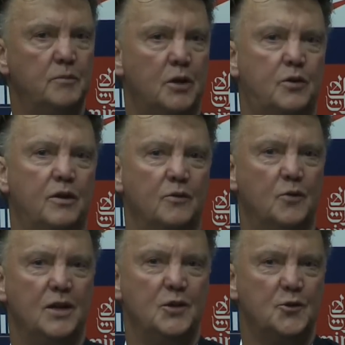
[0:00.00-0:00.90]
But
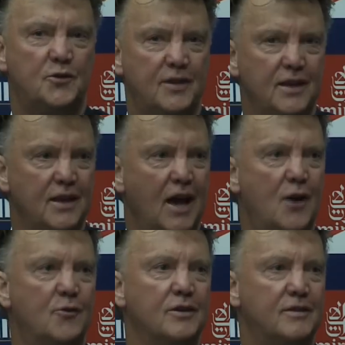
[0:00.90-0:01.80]
when you see
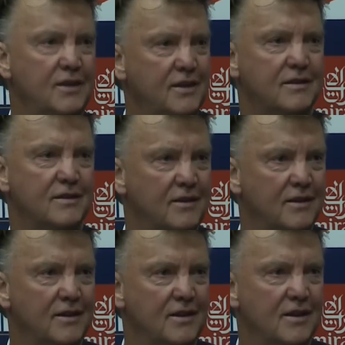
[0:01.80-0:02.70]
our season
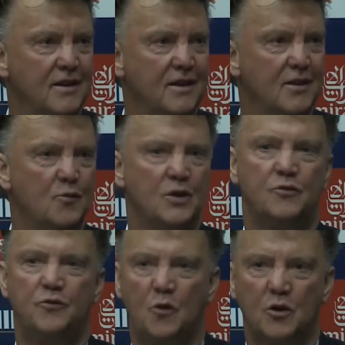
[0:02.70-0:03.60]
with
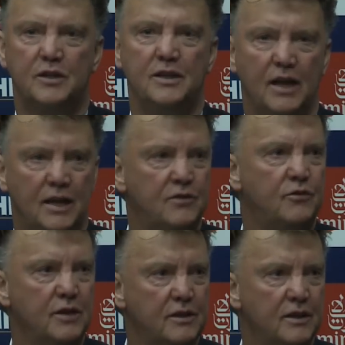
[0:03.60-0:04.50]
14
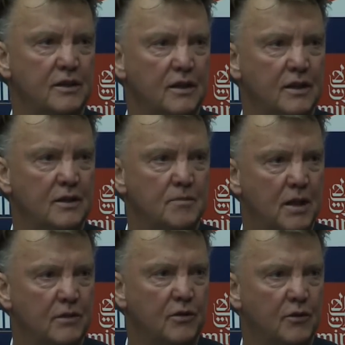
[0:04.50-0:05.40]
injuries in the
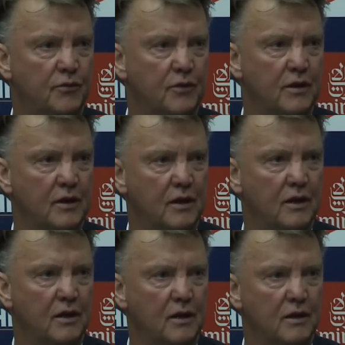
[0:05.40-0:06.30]
month
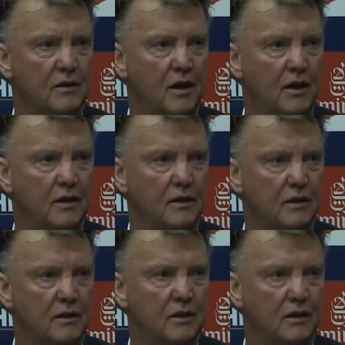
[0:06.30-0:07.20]
of
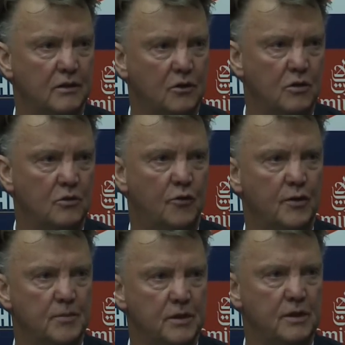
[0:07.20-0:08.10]

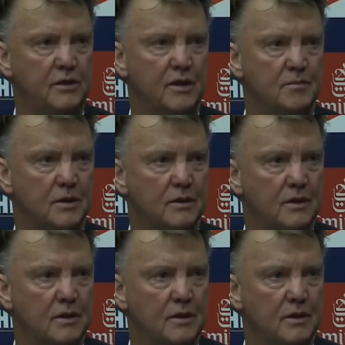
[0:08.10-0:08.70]
November, December,